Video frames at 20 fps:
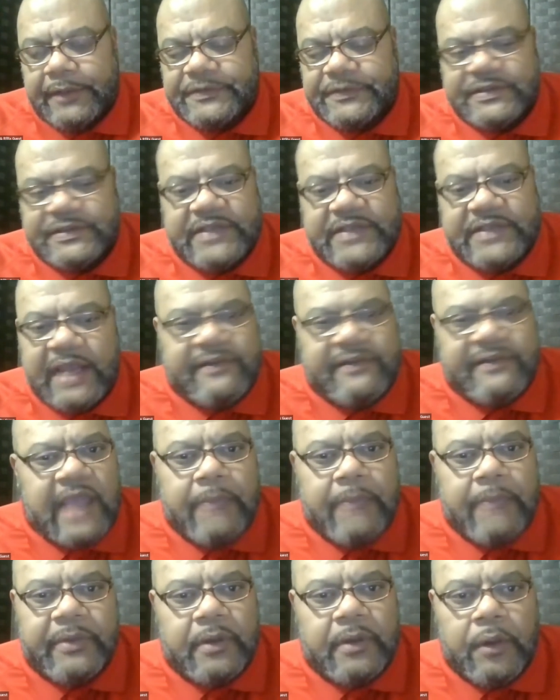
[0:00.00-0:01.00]
just take
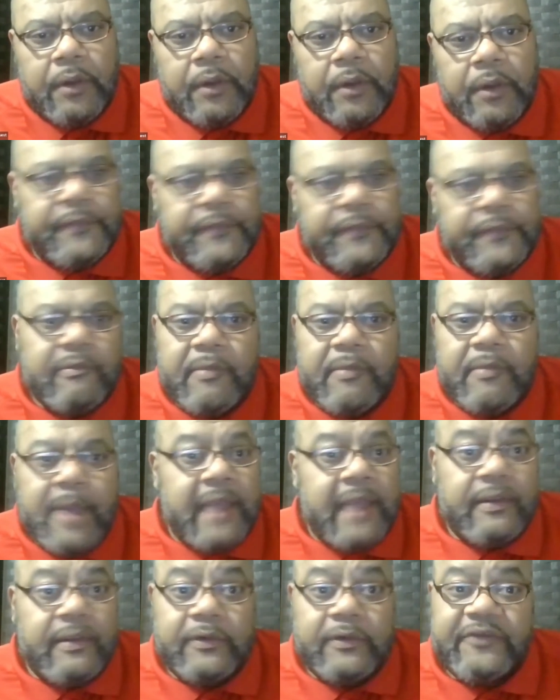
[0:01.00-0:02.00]
time and go through some of
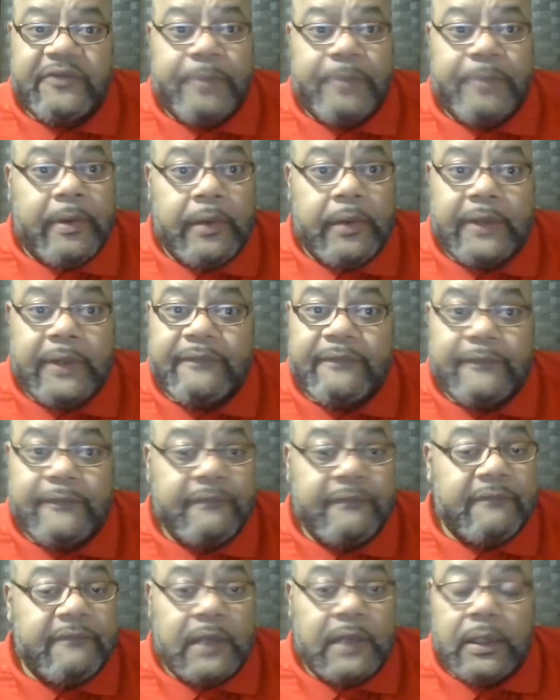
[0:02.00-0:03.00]
my own
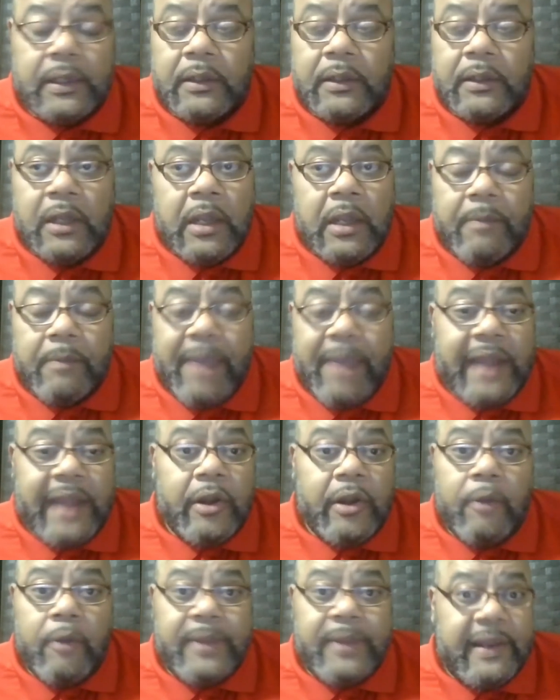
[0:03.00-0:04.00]
experiences. And by
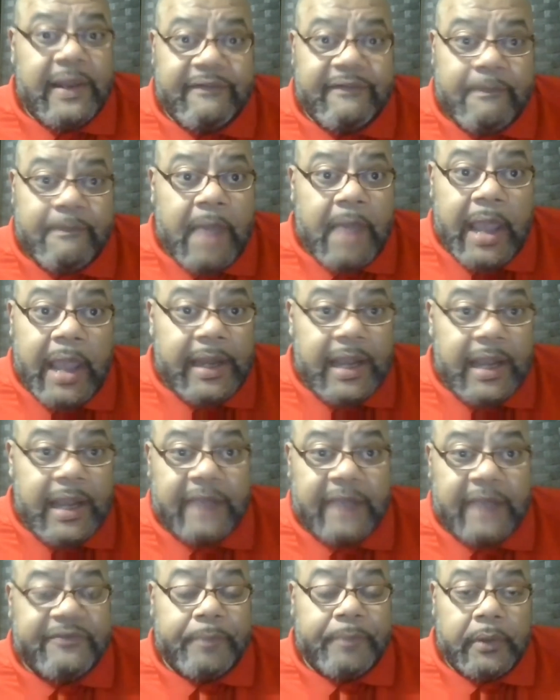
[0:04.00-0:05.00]
no means am I an
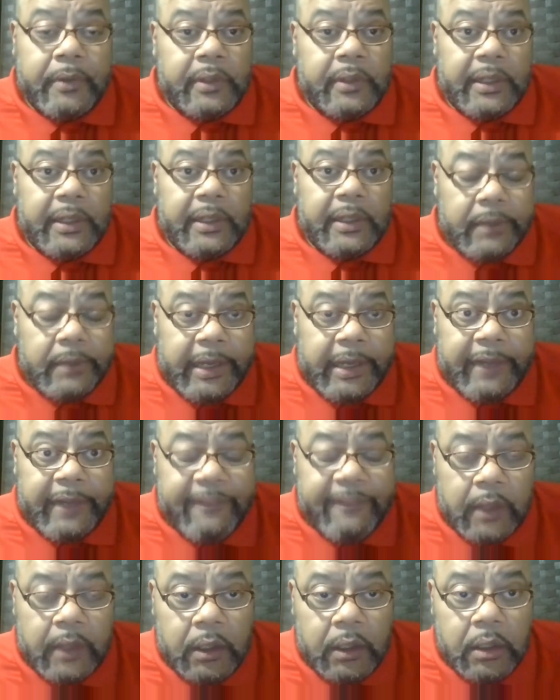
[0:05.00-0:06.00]
expert in
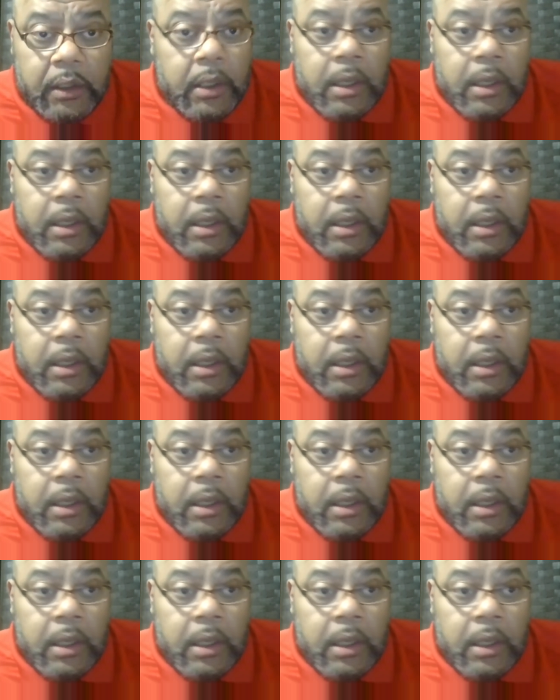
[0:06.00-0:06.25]
anything.